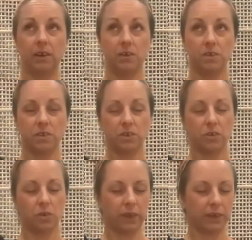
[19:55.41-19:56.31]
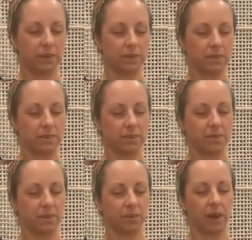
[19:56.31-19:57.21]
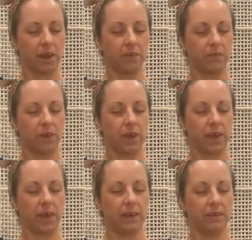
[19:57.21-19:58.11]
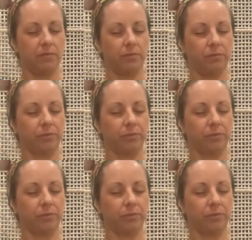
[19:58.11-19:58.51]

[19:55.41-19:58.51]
just anoint the crown of your head